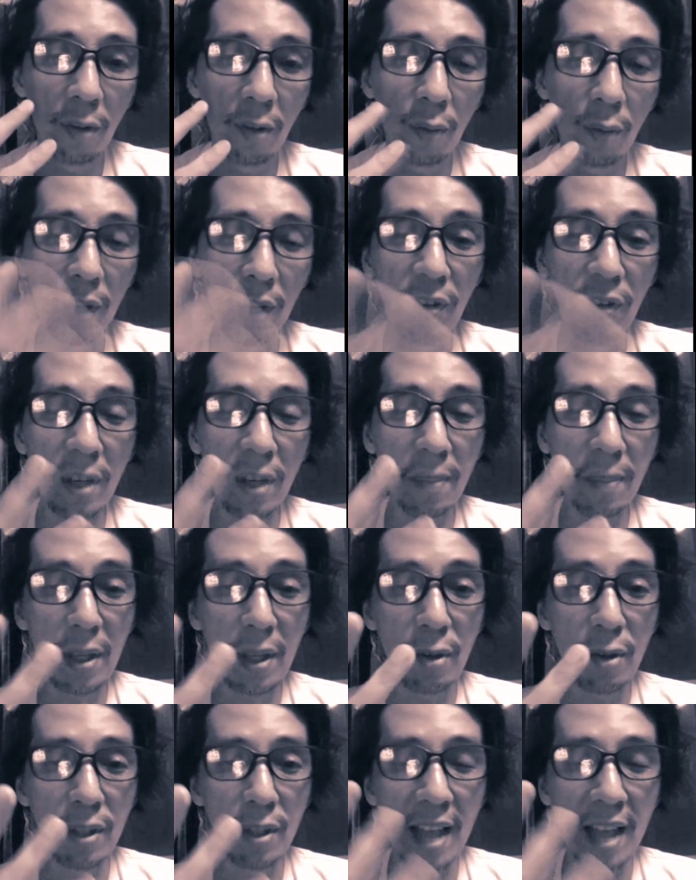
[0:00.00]
We
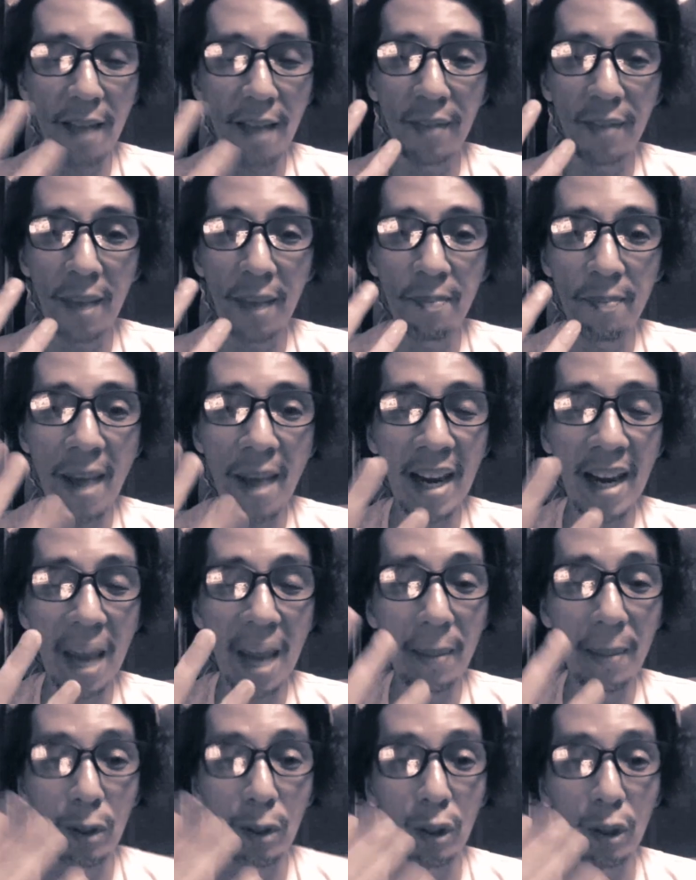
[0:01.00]
Filipinos have that bad
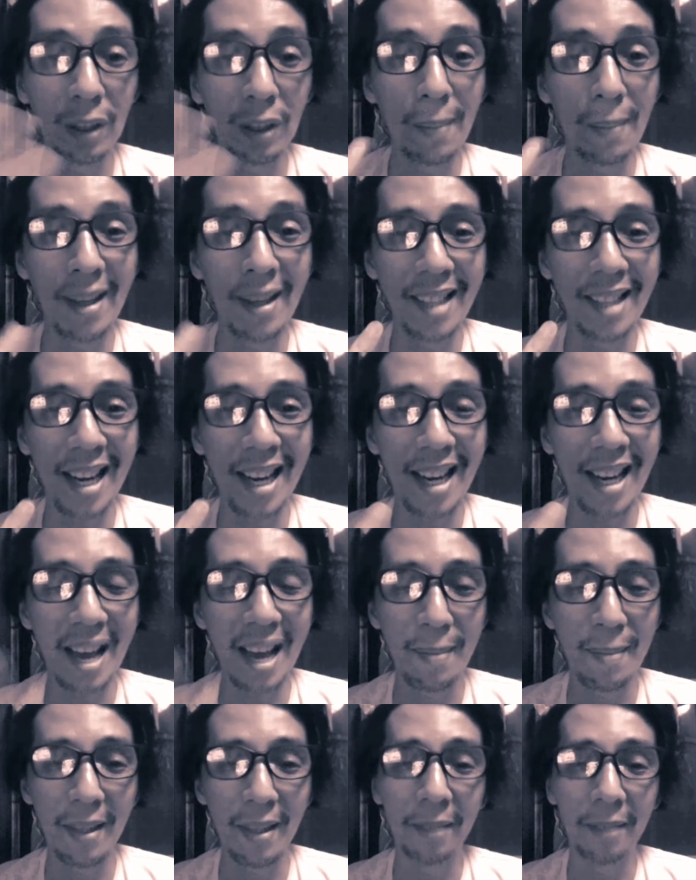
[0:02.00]
habit called the mañana
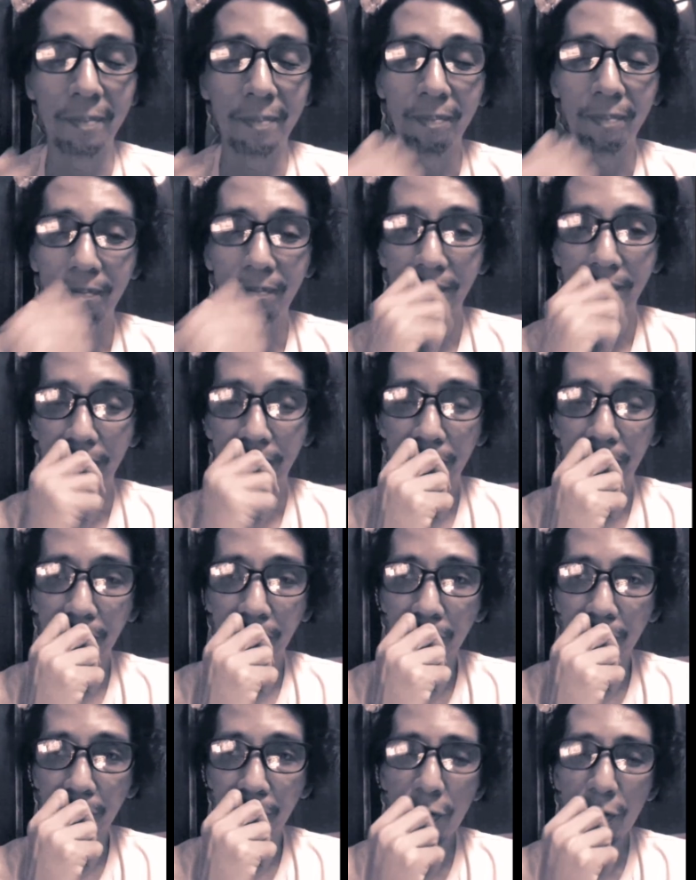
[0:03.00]
habit.
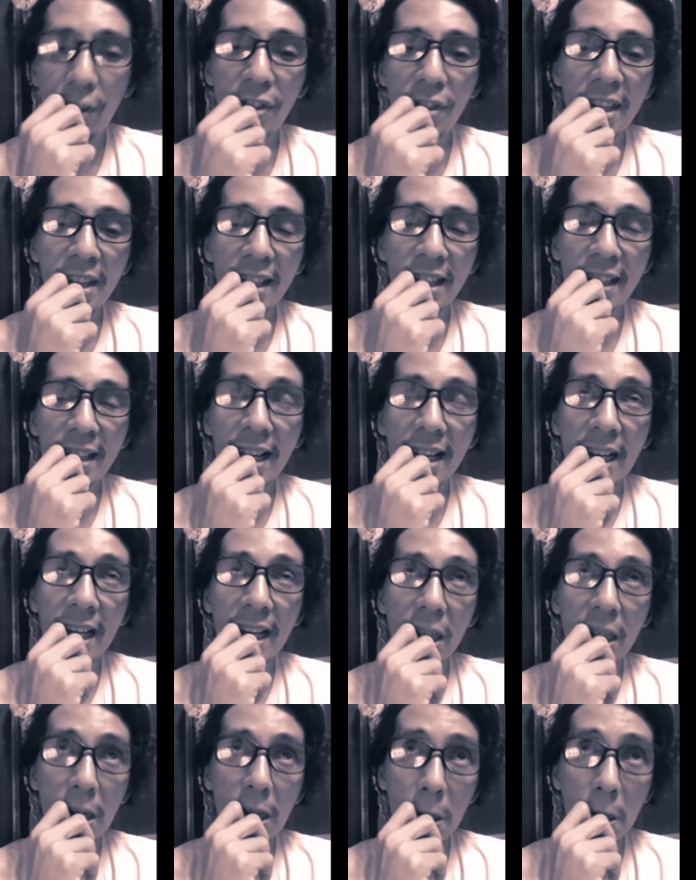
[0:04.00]
We think that
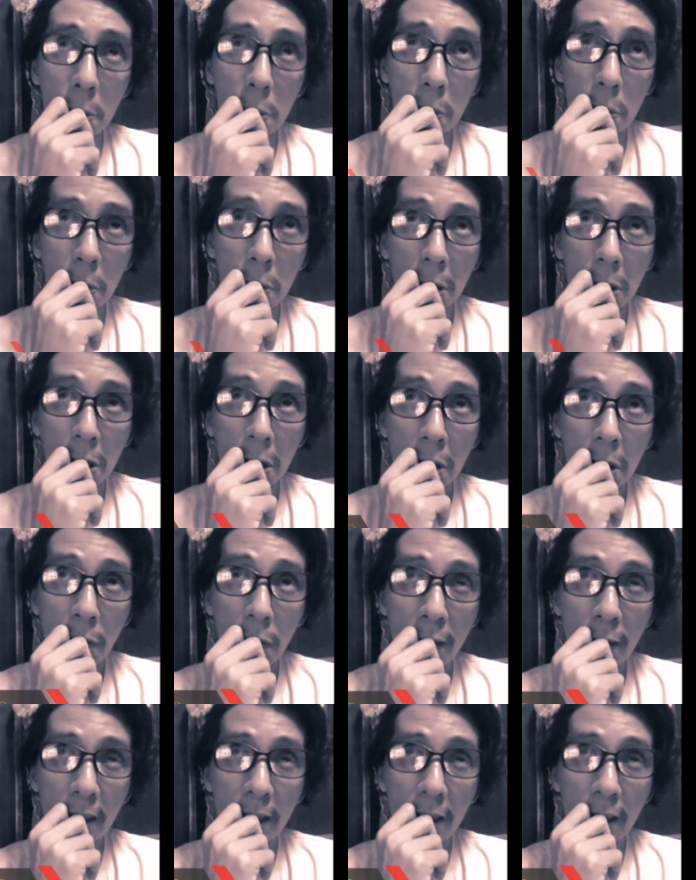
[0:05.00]
we